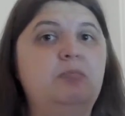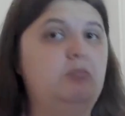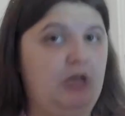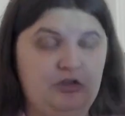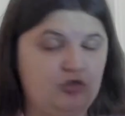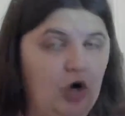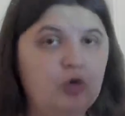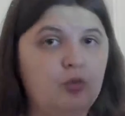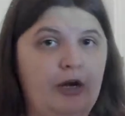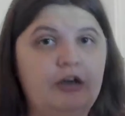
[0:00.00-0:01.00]
it's
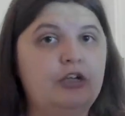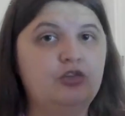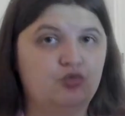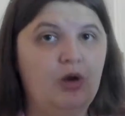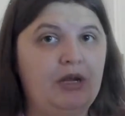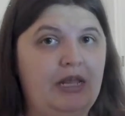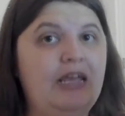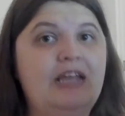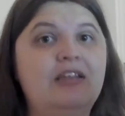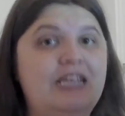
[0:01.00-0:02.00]
hardware, it's
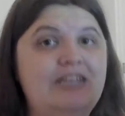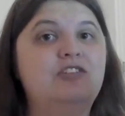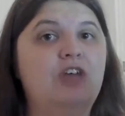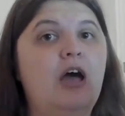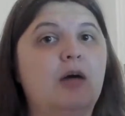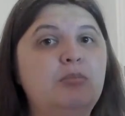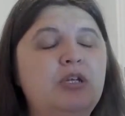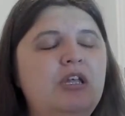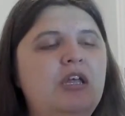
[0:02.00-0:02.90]
running, it heats up.